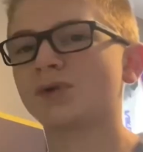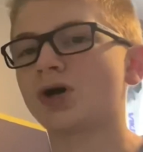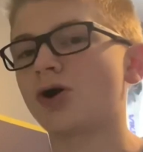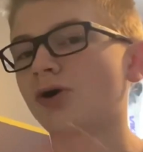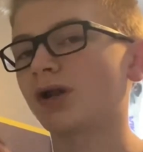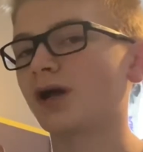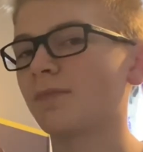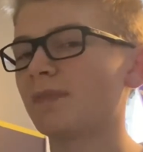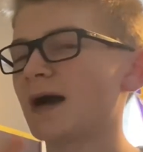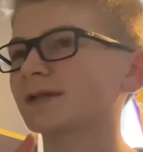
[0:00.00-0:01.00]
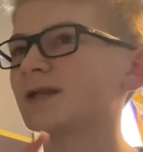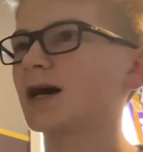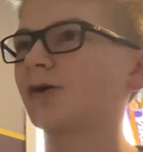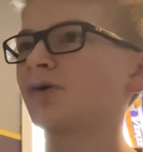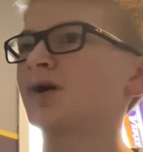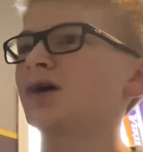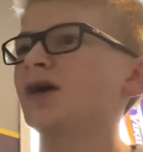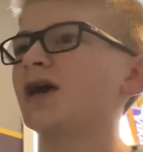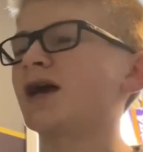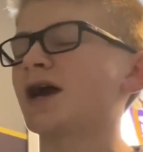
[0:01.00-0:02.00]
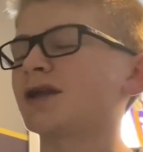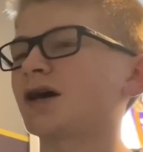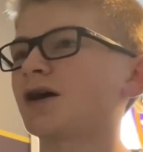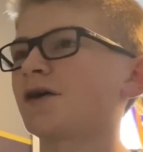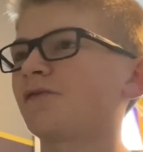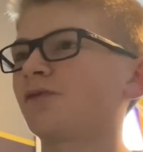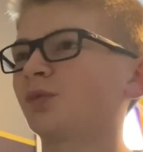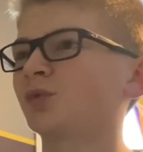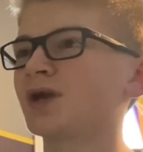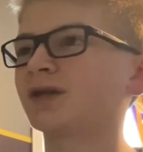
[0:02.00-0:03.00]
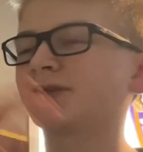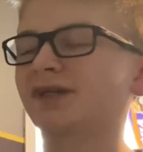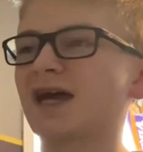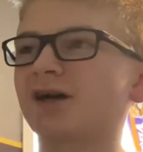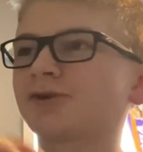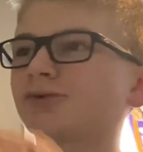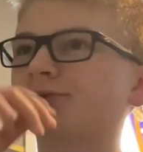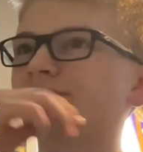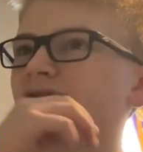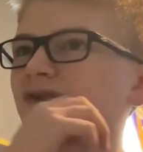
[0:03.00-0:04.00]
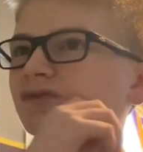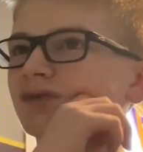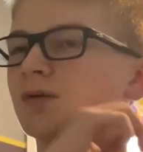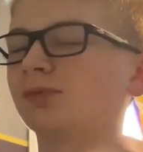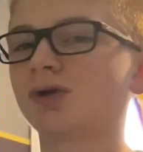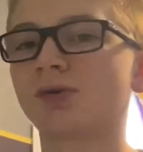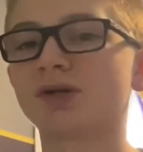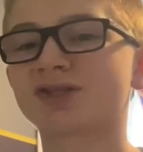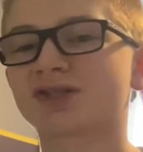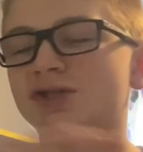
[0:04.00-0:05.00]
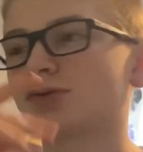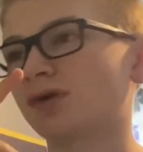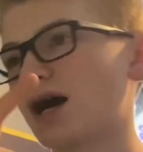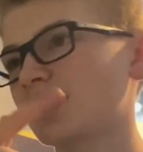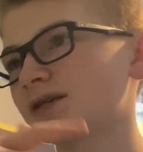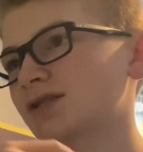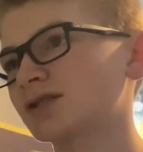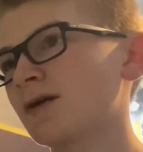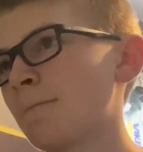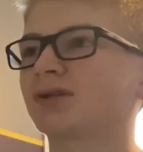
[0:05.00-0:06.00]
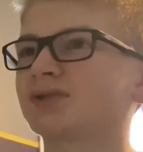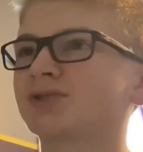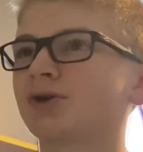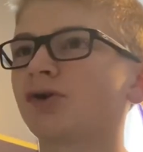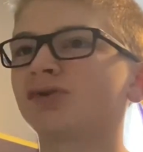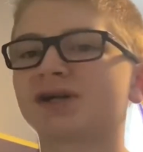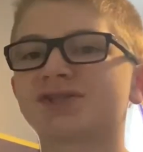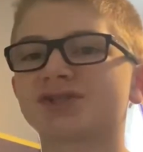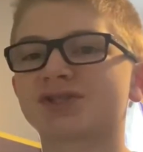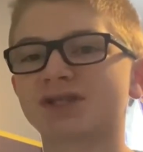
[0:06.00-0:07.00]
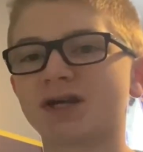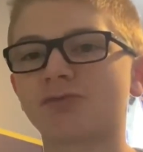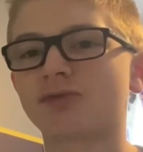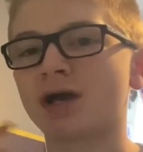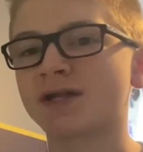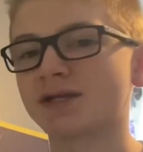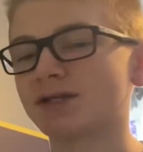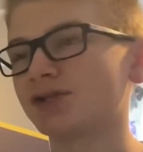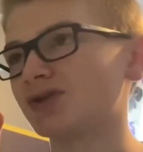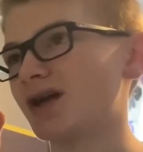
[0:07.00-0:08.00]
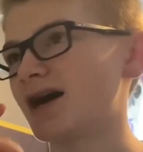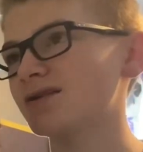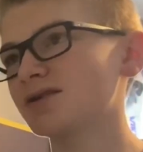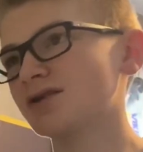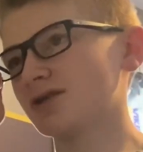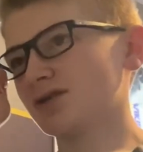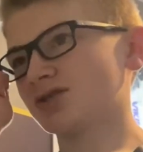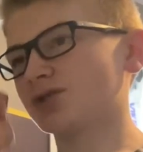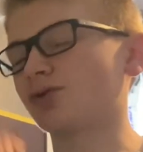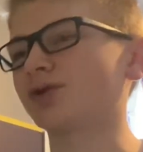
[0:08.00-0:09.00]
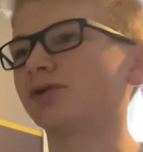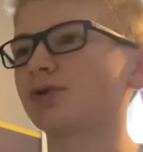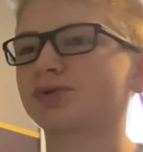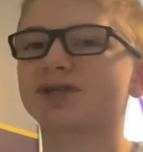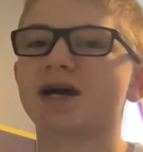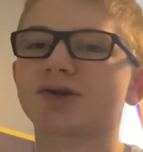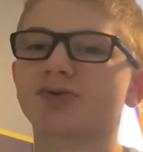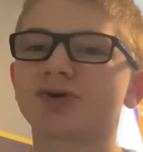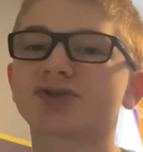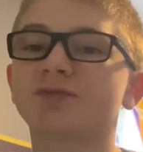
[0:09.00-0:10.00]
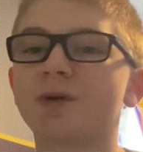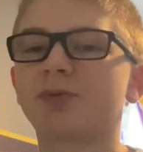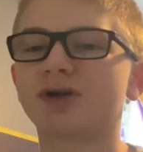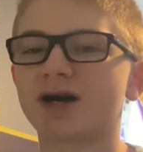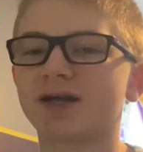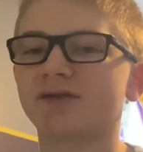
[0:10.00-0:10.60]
Alright, I'm back now, and I have rated the categories from lowest to highest, so let's just get right into that. So the lowest category is going to be plot at a